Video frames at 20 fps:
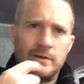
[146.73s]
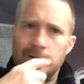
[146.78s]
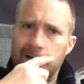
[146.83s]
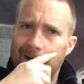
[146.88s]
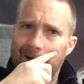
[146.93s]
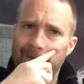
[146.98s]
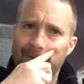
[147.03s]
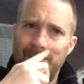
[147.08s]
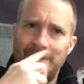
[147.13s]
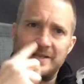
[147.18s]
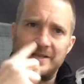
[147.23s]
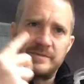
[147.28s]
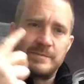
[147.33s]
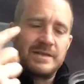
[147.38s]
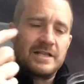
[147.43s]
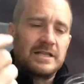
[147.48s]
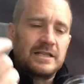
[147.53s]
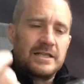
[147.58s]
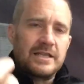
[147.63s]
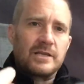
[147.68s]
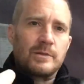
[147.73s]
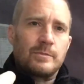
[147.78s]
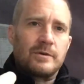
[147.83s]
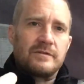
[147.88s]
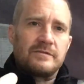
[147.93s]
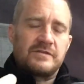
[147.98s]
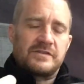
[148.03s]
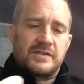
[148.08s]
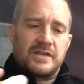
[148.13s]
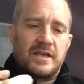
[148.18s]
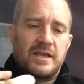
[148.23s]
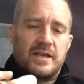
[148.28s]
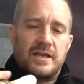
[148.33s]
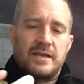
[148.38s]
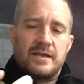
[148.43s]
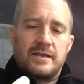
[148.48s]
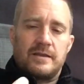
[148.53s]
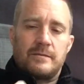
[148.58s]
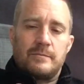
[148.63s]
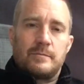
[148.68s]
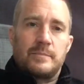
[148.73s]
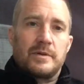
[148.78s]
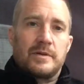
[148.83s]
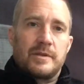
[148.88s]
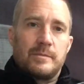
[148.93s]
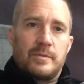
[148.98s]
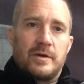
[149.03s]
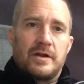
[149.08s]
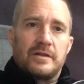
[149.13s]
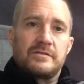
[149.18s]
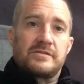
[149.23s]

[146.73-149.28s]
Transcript: kind of reminds me a little bit of, say, Billy Budd.